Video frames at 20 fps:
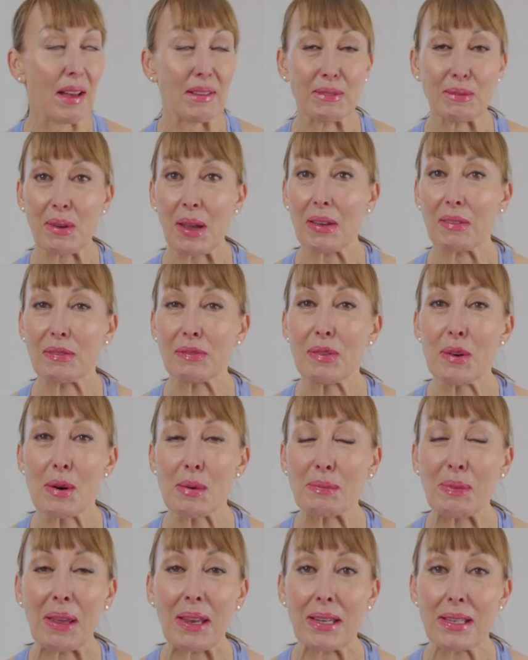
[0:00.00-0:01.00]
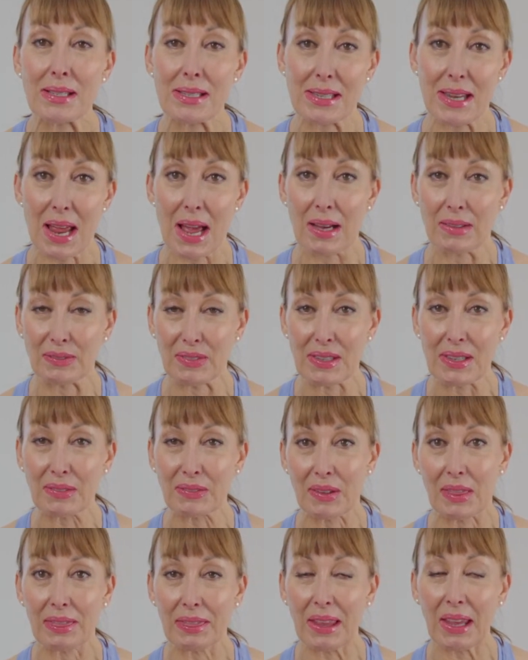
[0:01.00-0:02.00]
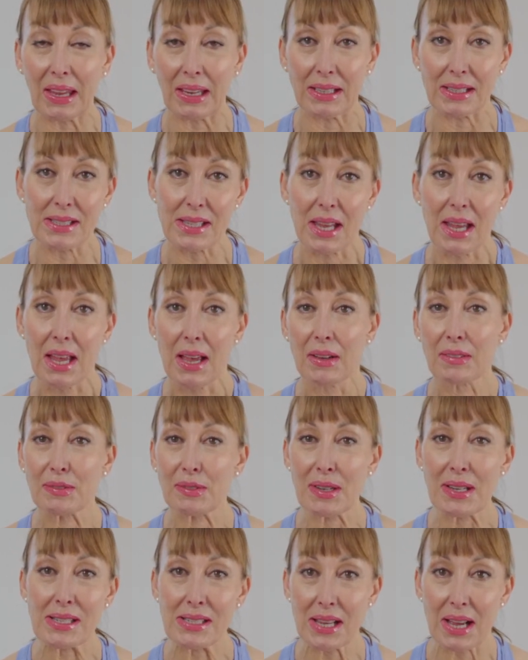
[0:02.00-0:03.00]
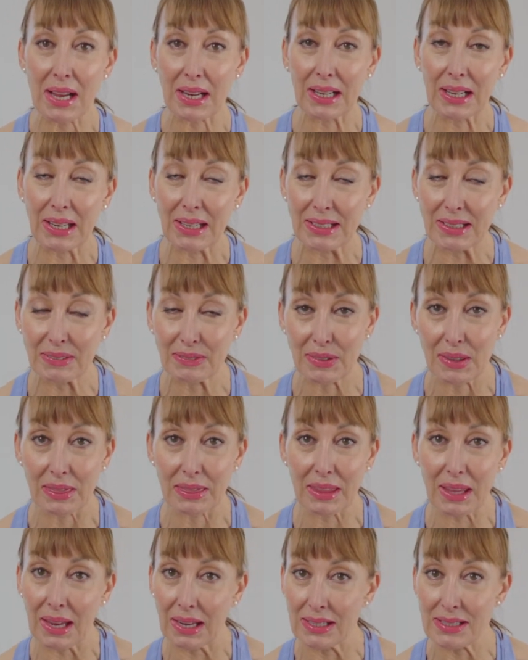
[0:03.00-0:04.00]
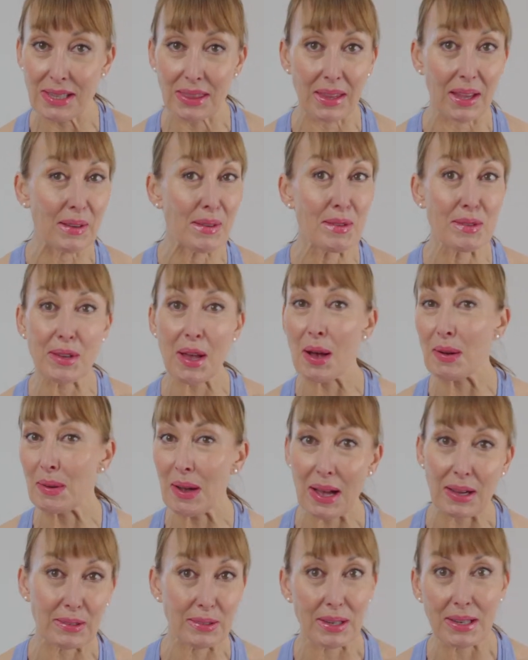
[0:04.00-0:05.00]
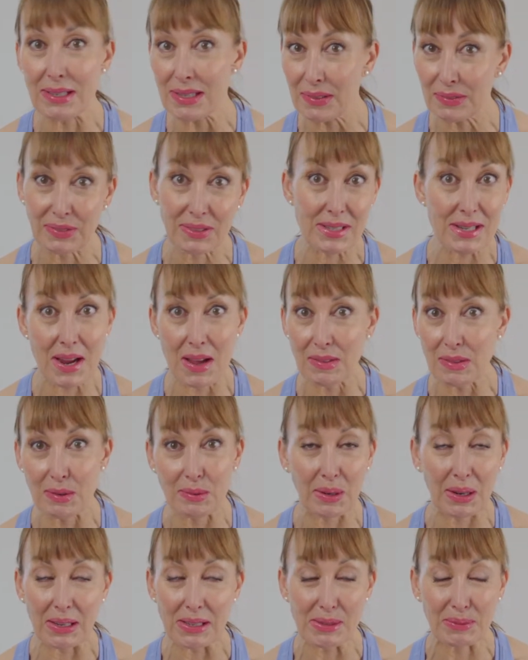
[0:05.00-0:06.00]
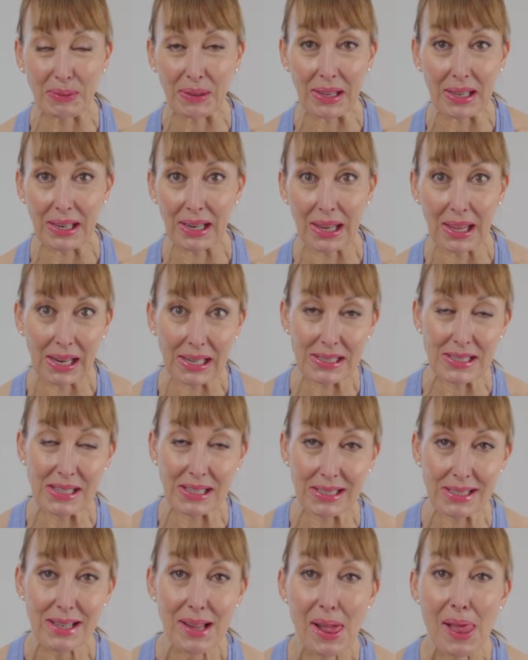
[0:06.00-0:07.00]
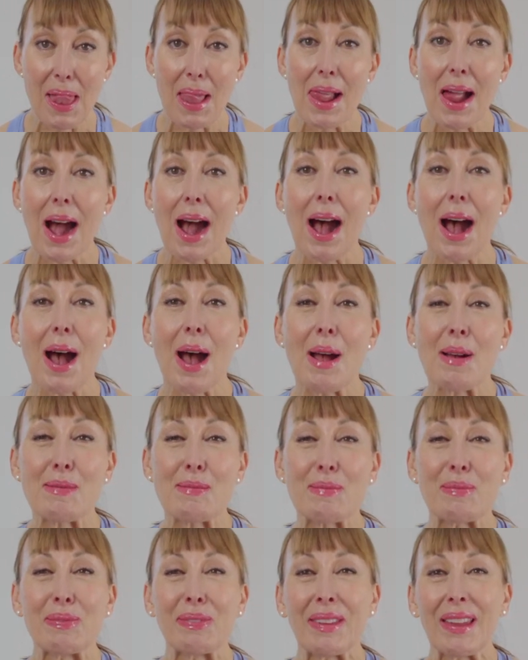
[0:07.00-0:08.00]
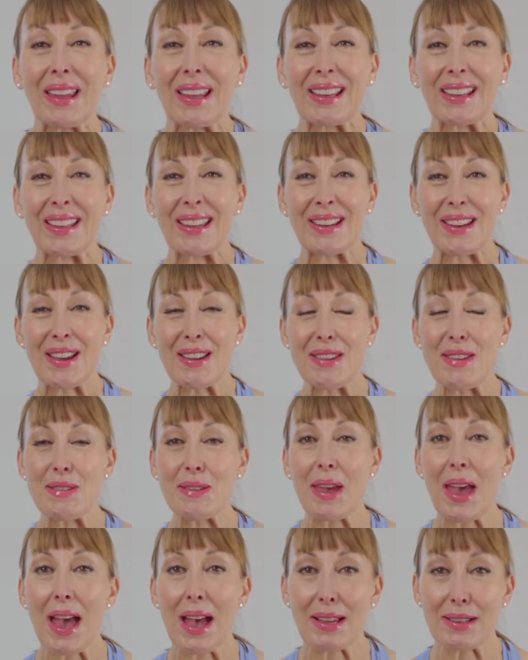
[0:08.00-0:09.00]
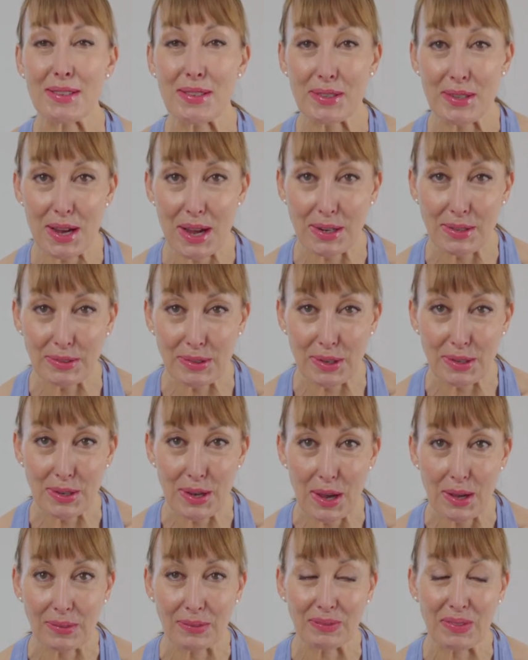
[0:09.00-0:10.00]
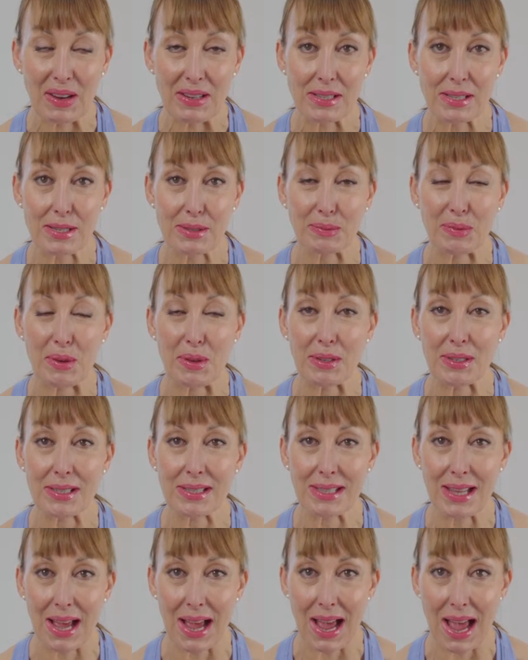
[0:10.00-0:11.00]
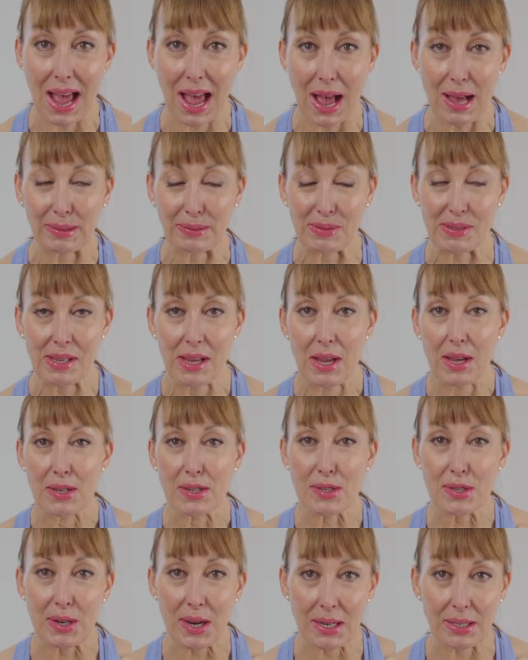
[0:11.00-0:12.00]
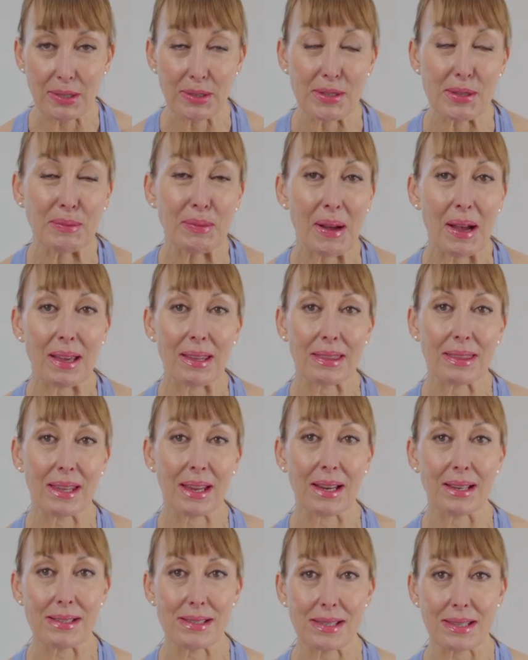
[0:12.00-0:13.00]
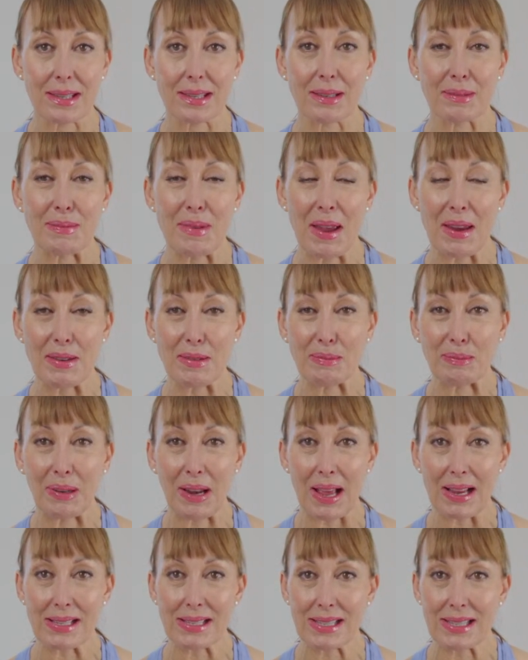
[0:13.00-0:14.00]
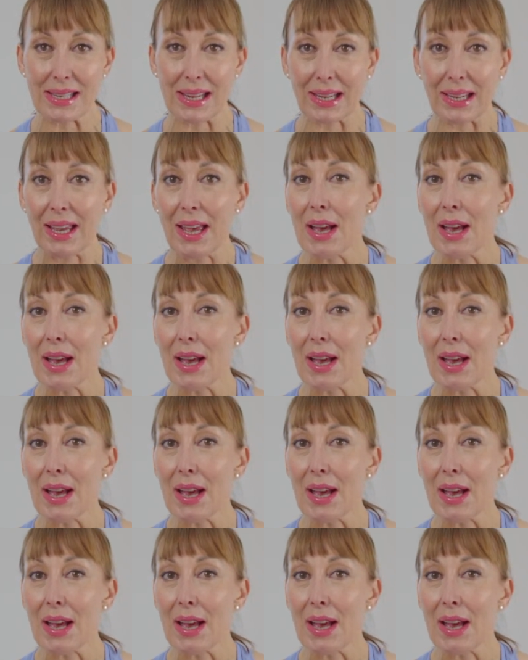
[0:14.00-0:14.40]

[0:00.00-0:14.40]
we have 4 bins now for different things, recycling different things, and they all go out on a different day of the week to be collected. You know, you can try and grow your own vegetables. That helps. Try not to buy things that are made of plastic.